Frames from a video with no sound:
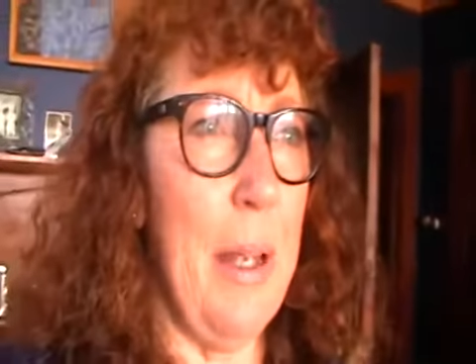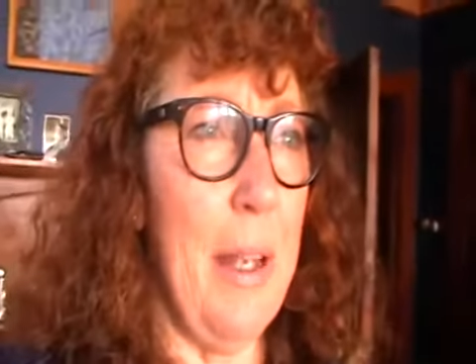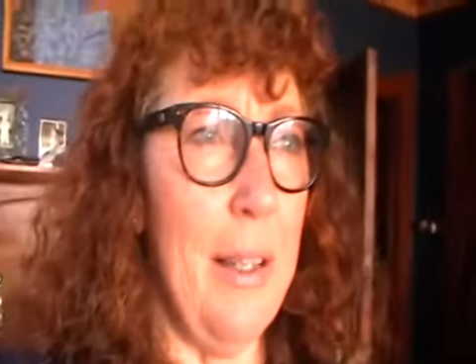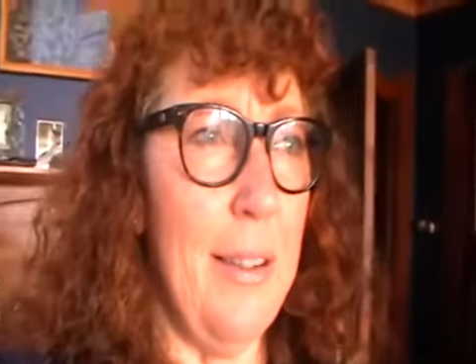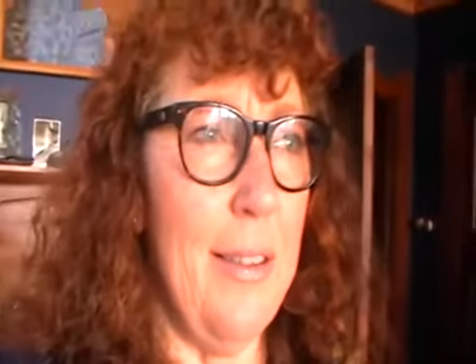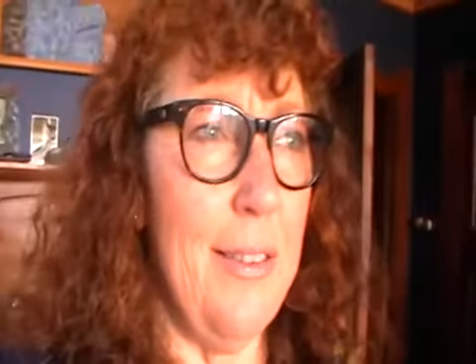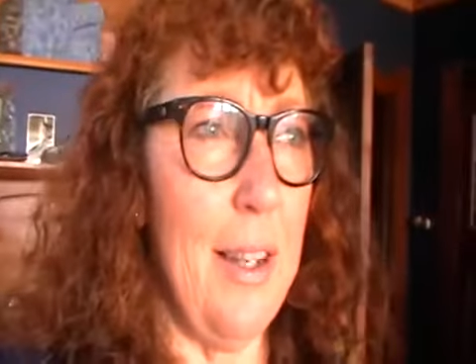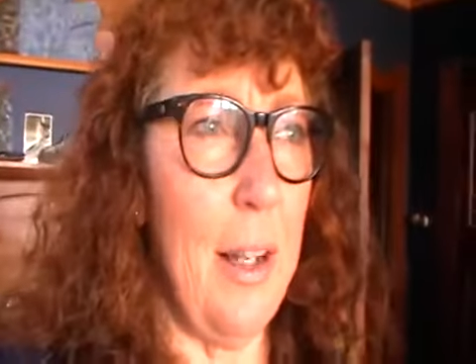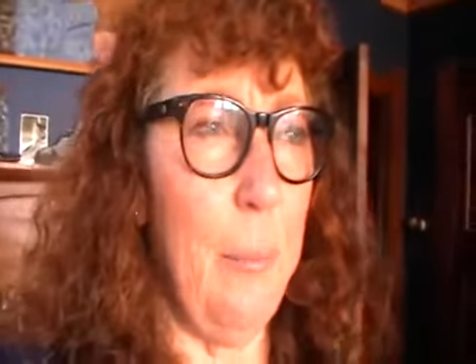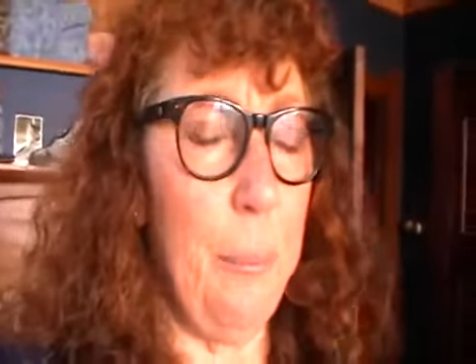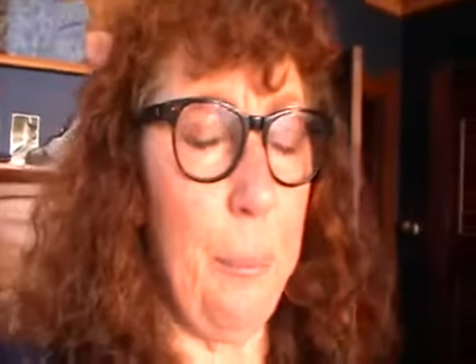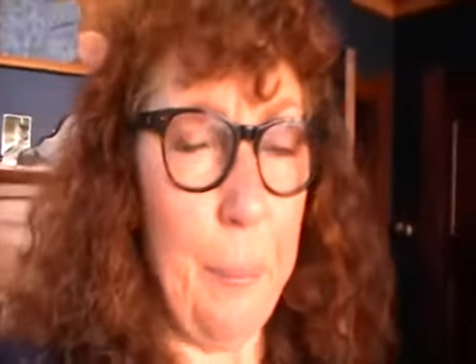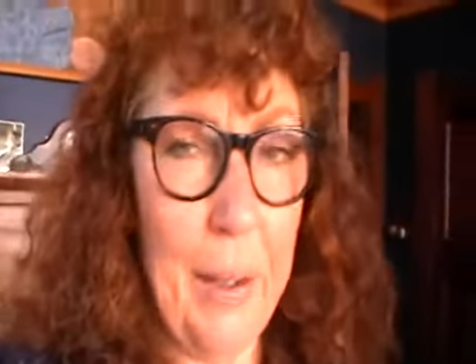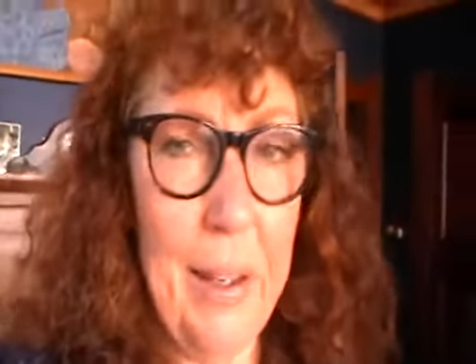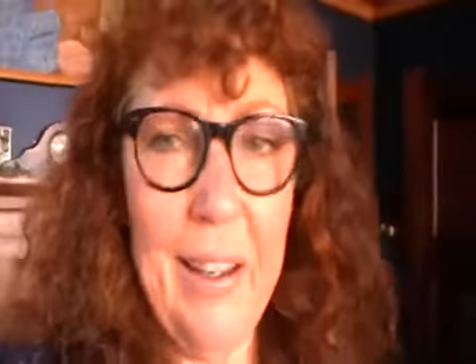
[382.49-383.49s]

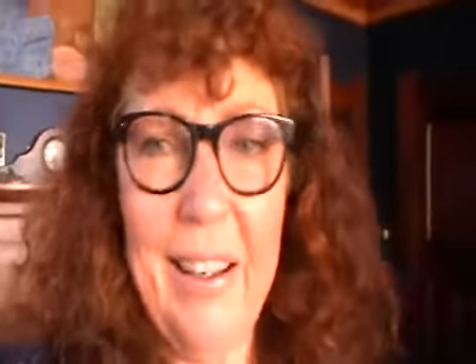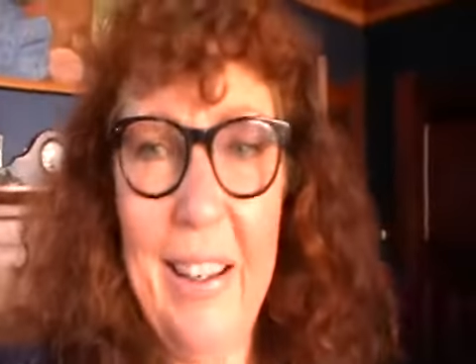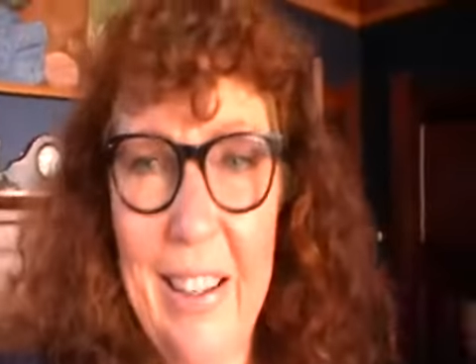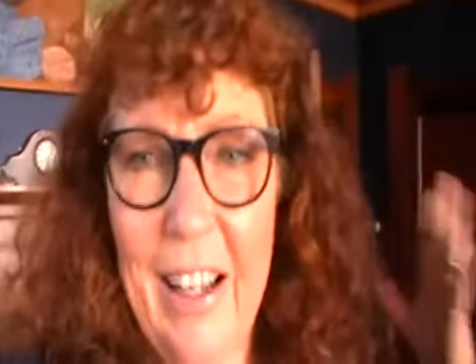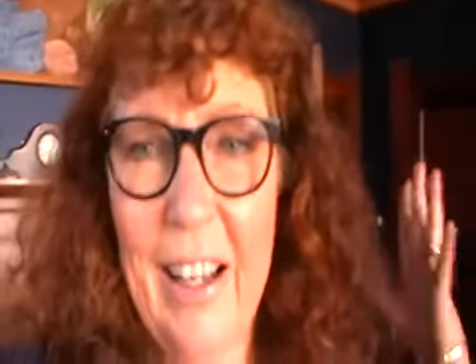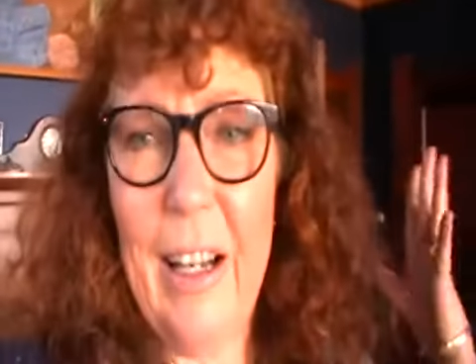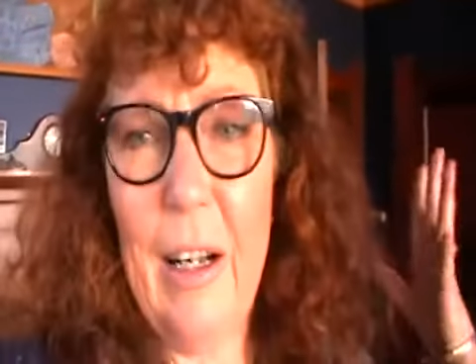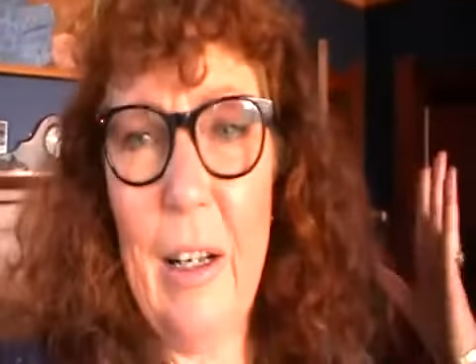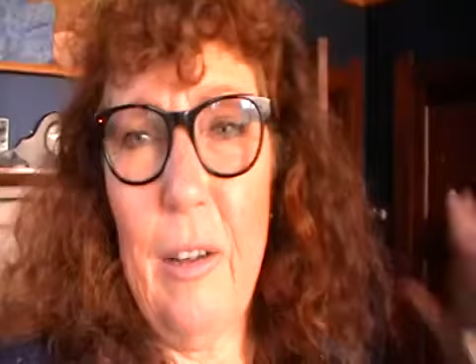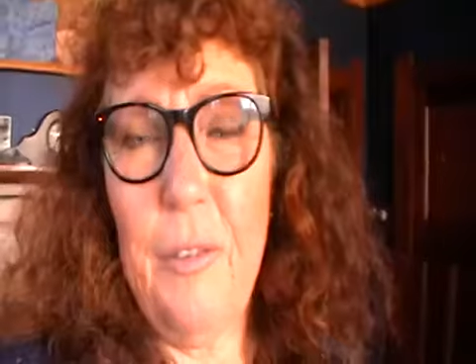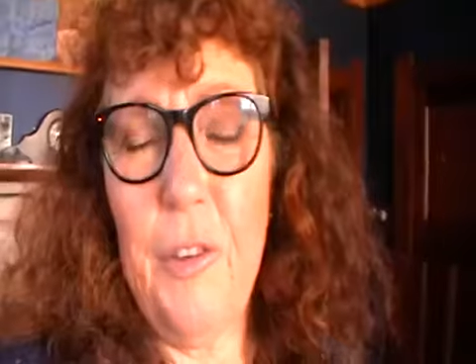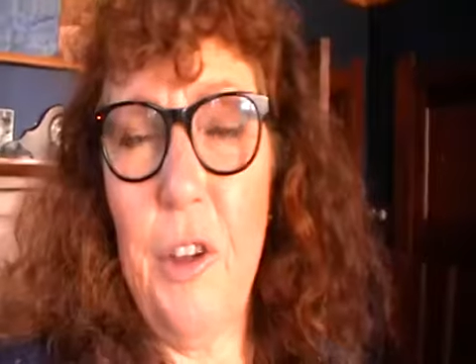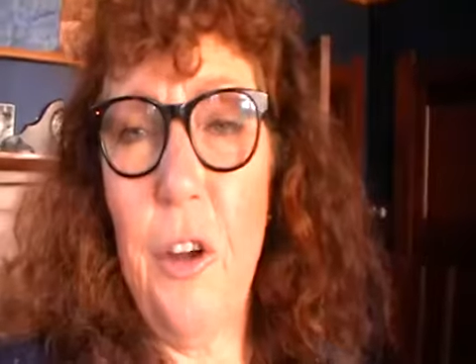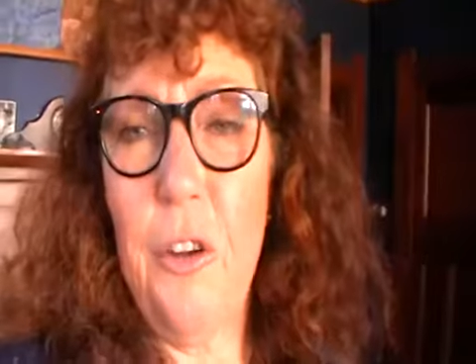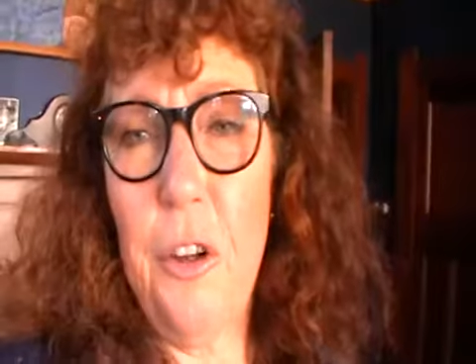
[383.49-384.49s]
And
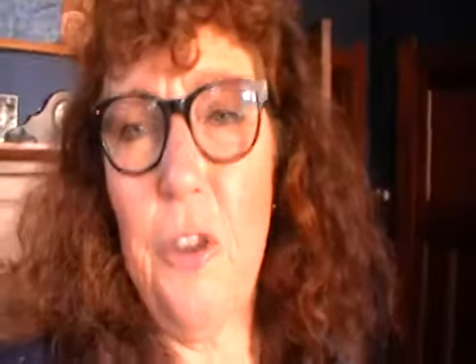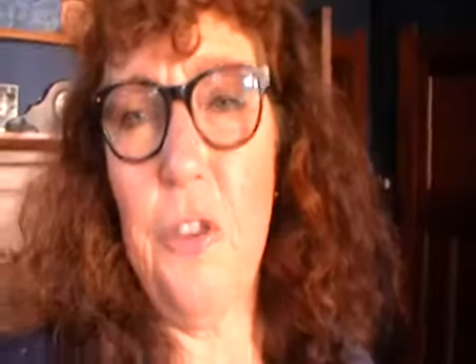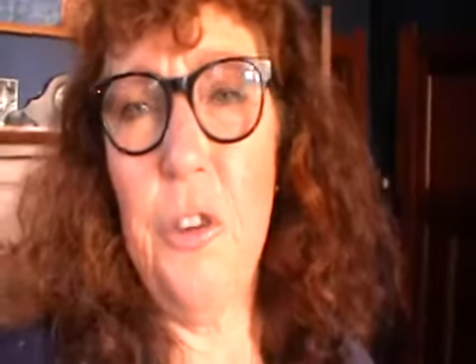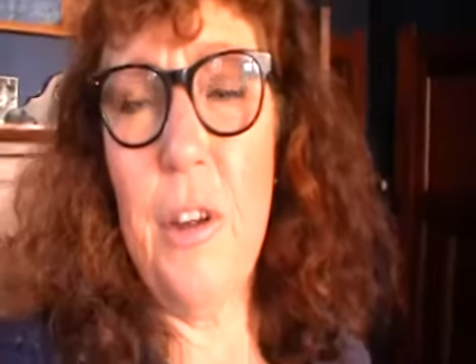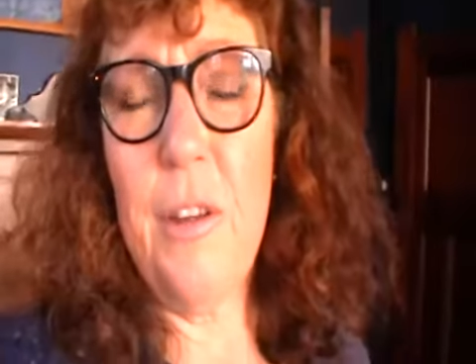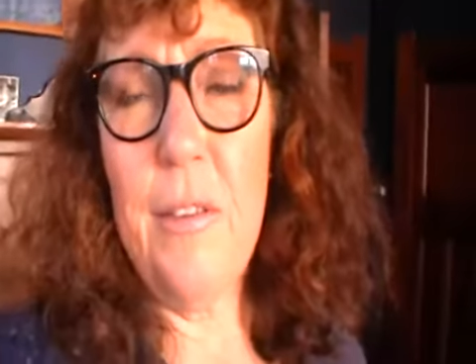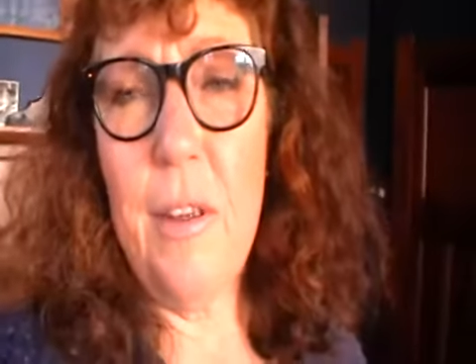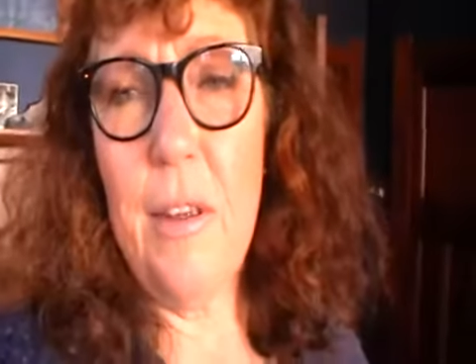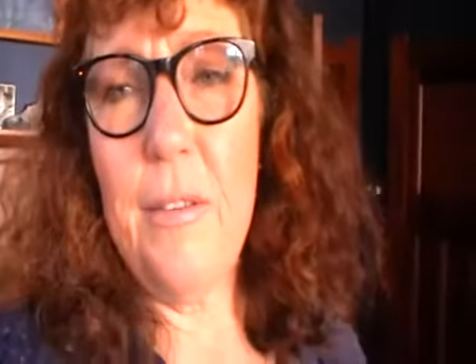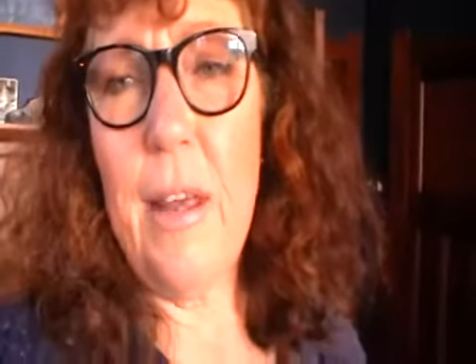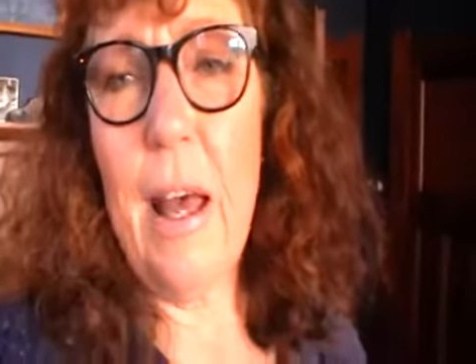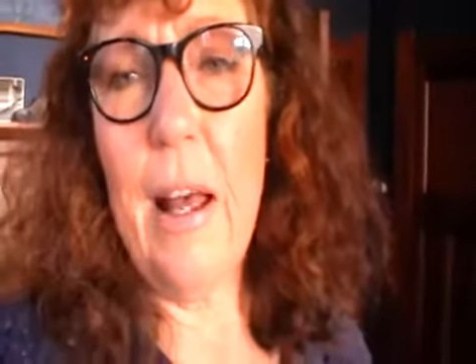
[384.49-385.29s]
if you don't know Jesus,